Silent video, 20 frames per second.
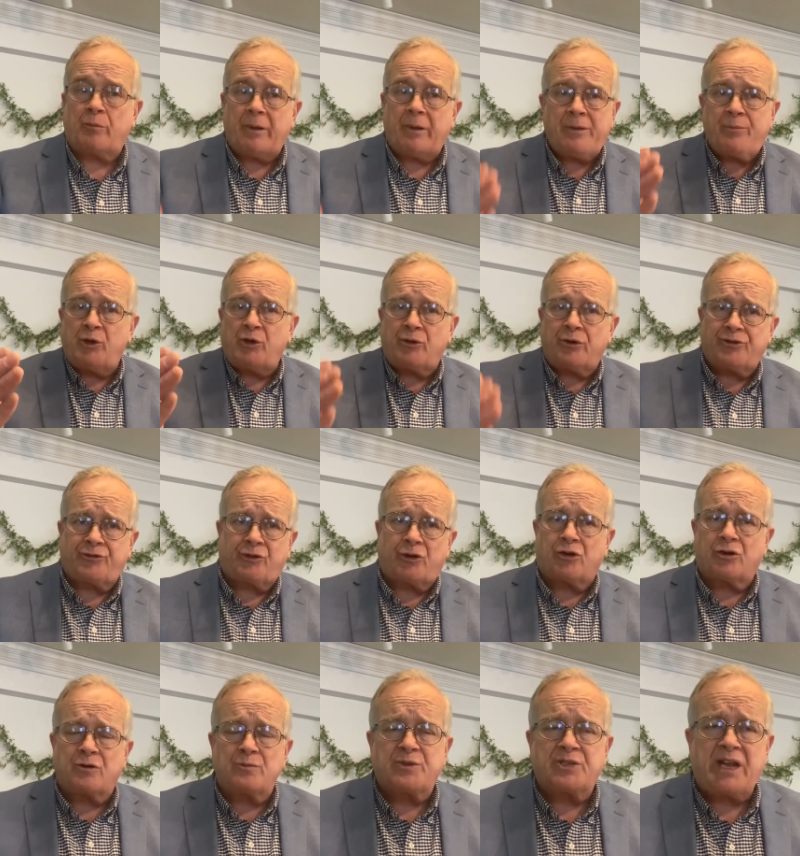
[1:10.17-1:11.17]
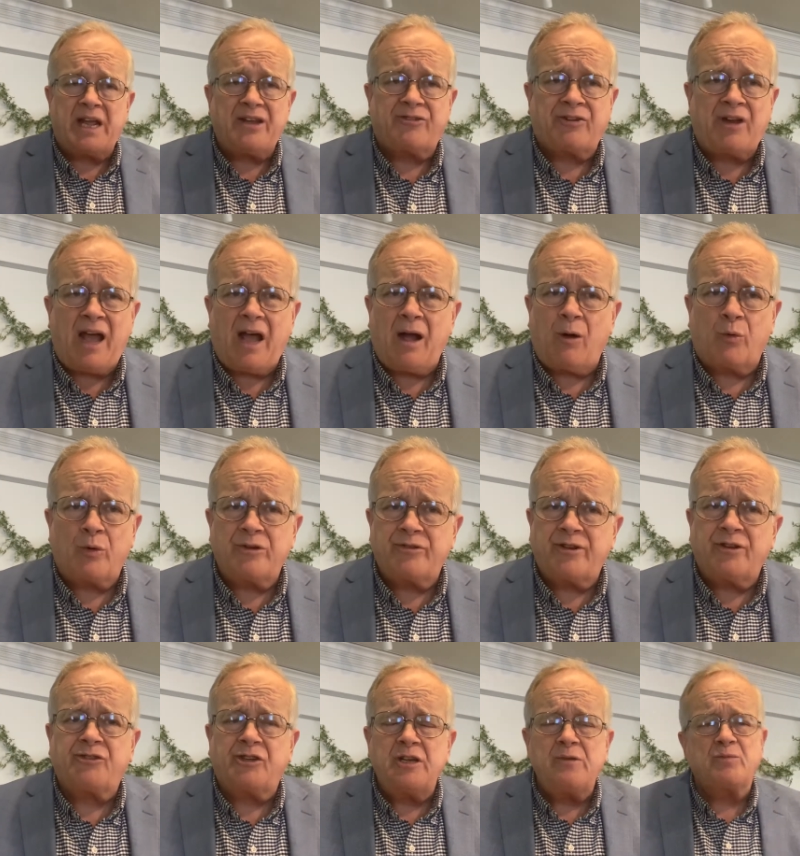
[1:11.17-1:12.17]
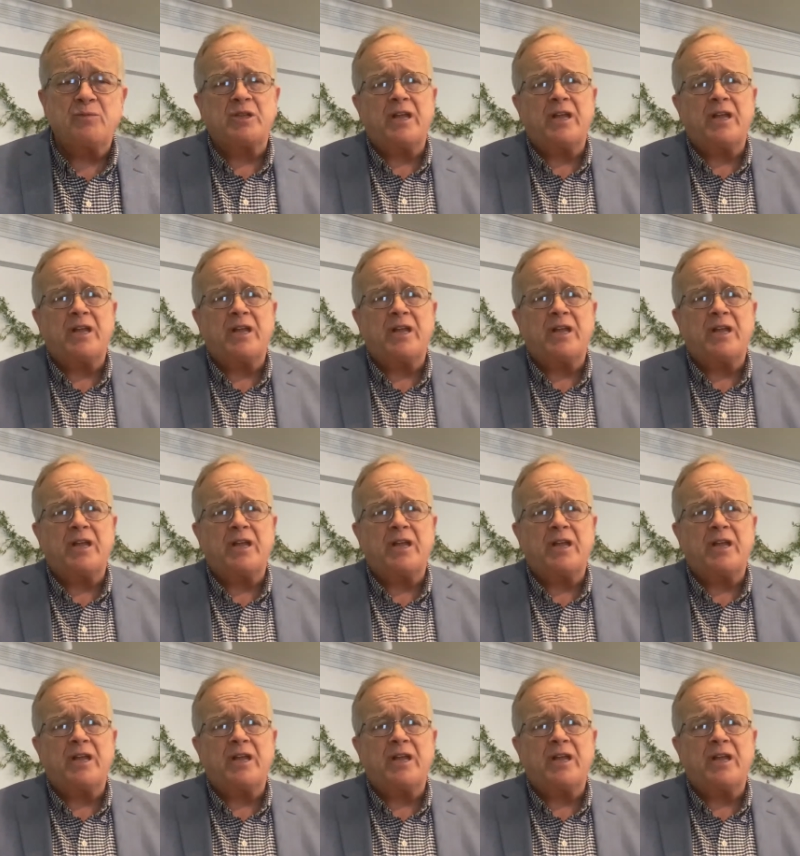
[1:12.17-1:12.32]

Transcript: Maybe you're in a circumstance now where it just seems